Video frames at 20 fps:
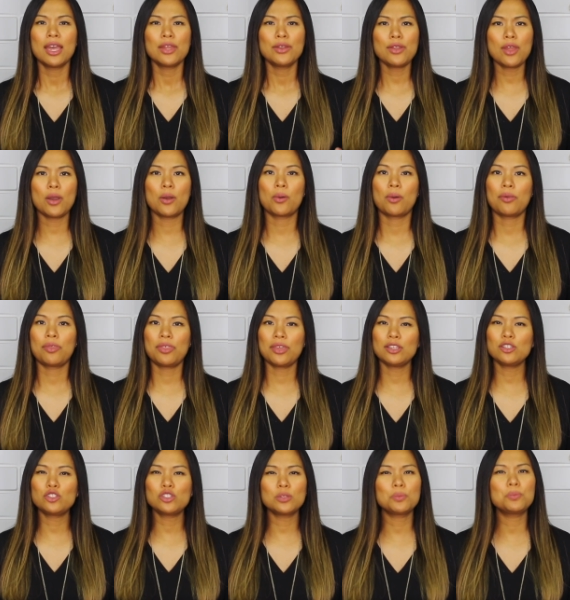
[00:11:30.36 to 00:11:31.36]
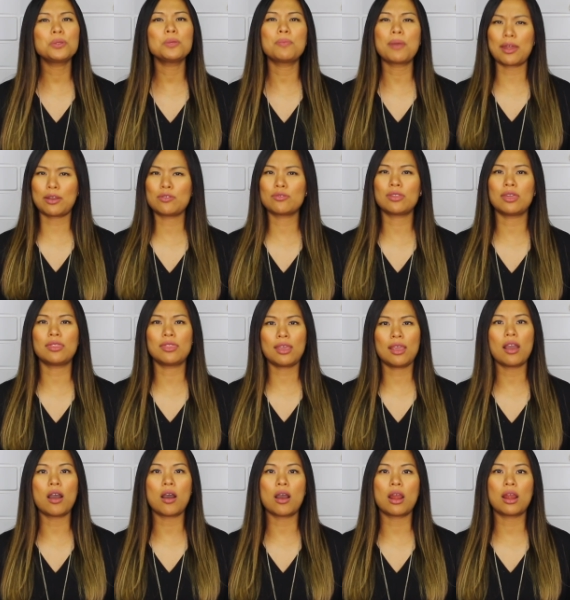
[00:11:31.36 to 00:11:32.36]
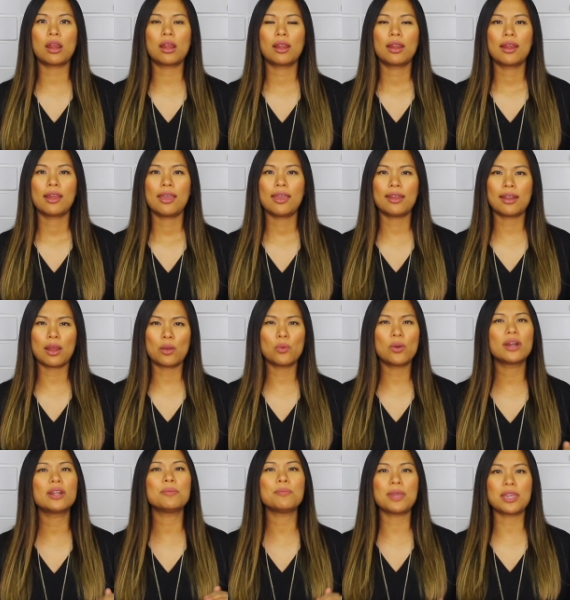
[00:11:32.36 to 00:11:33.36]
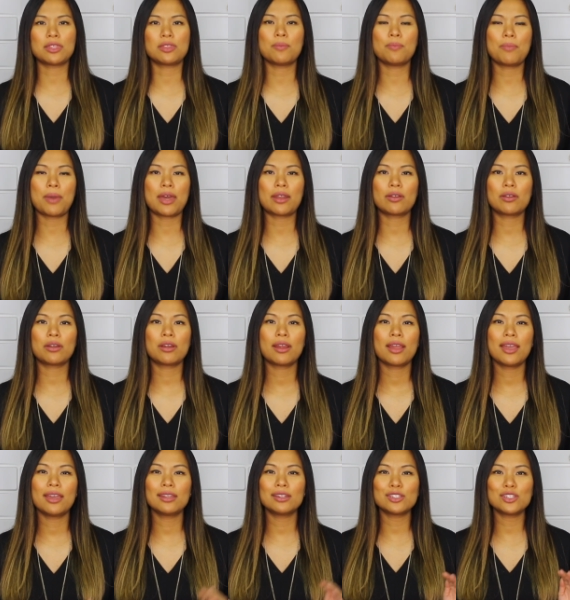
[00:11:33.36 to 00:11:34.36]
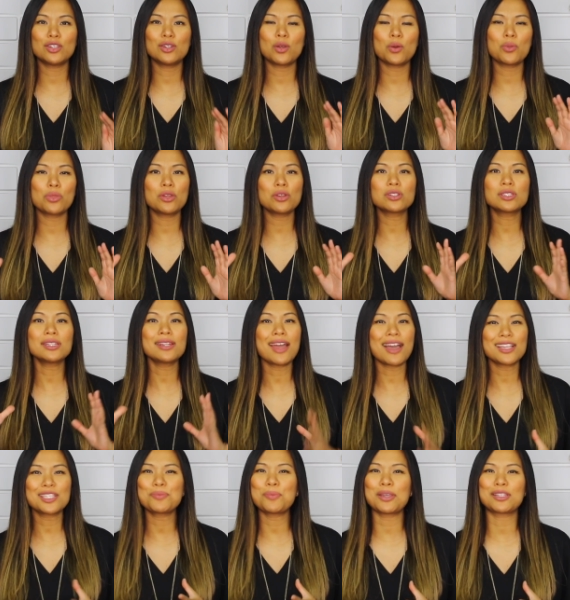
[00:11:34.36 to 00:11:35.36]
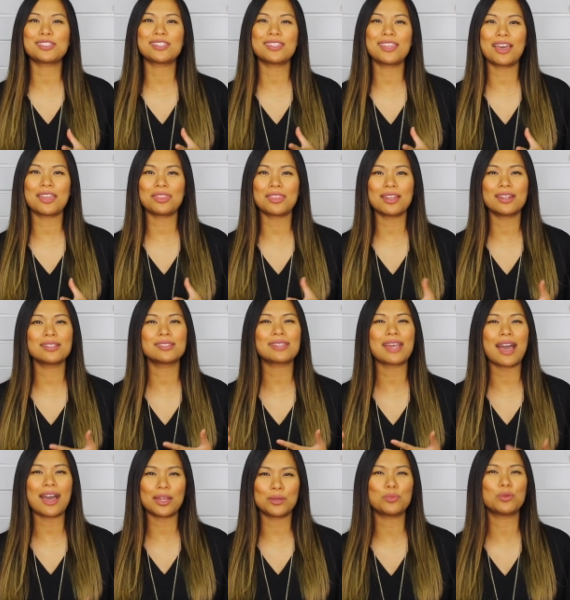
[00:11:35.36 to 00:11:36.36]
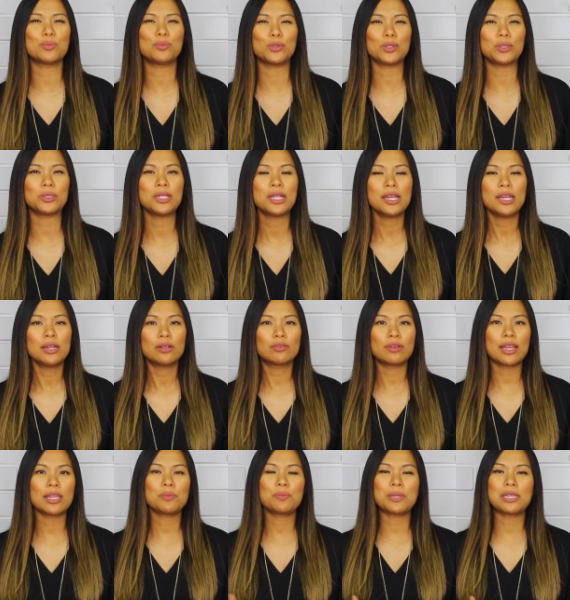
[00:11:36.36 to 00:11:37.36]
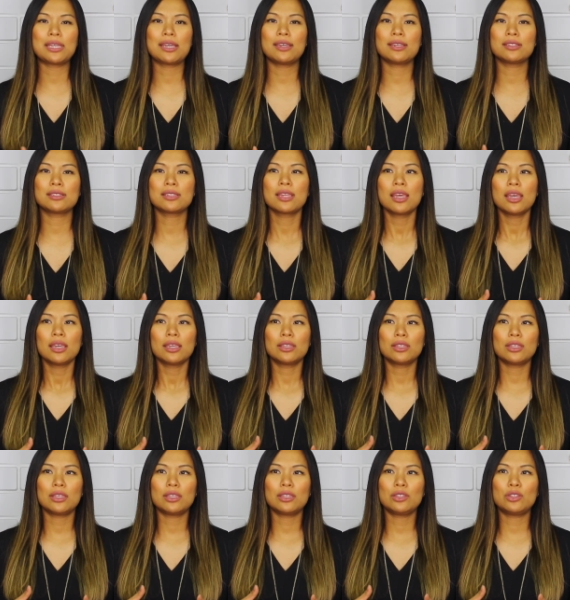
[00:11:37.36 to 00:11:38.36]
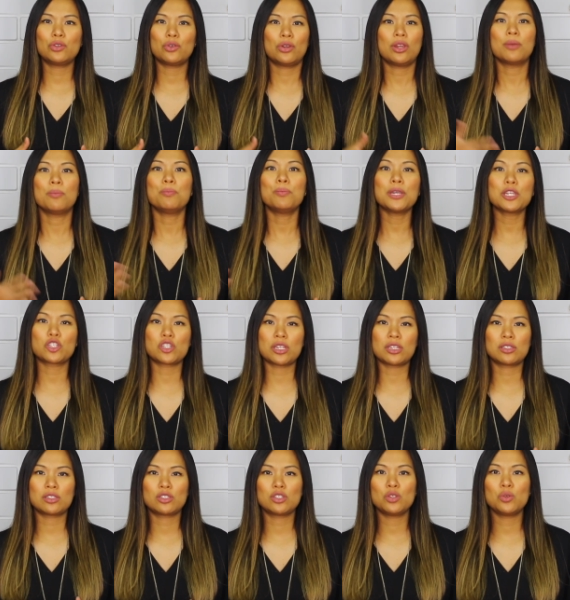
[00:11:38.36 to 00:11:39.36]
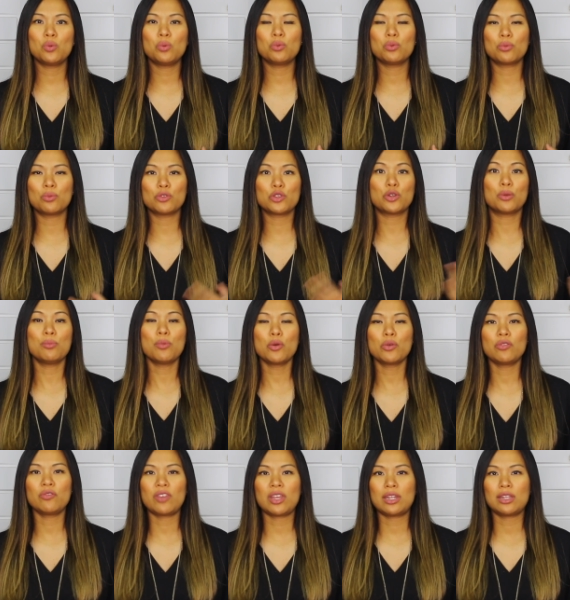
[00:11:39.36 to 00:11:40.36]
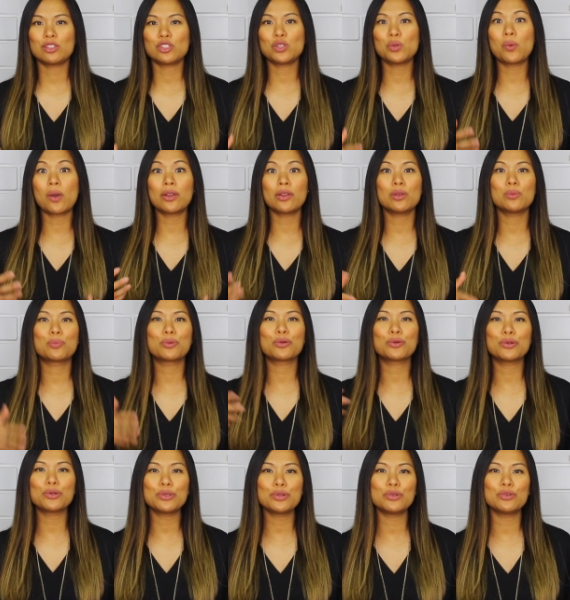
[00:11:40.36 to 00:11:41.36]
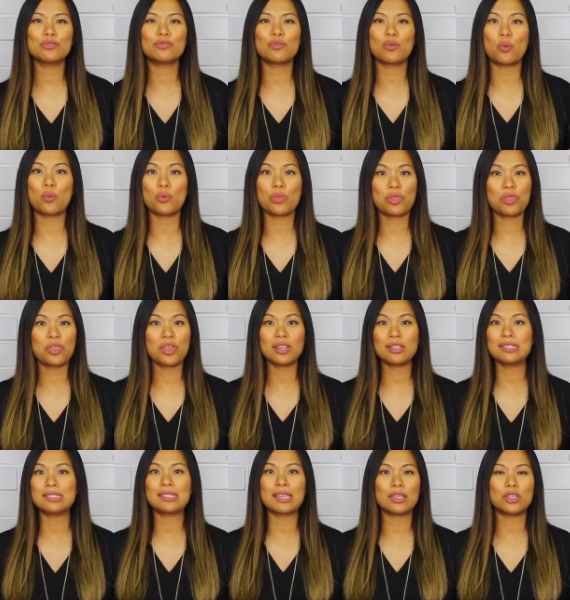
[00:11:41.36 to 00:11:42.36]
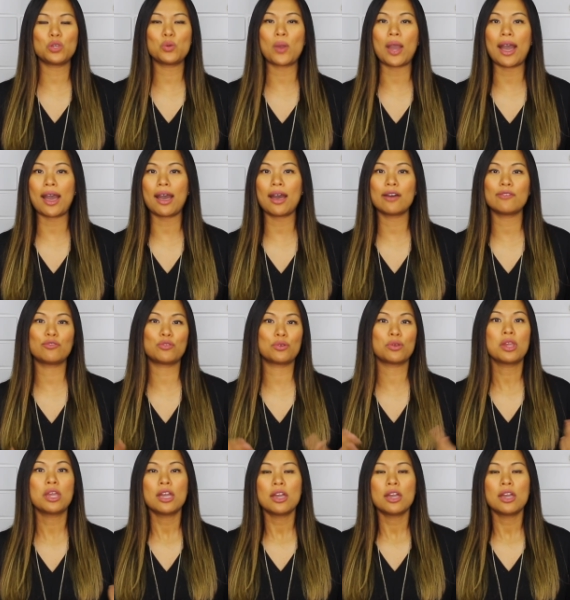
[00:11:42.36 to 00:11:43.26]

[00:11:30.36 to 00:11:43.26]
no, things should be better than they are, and I want to make them better. And you know, there's an aspect to that that is admirable, right? Because you're ambitious, you, you're motivated, you want to improve things that you have, or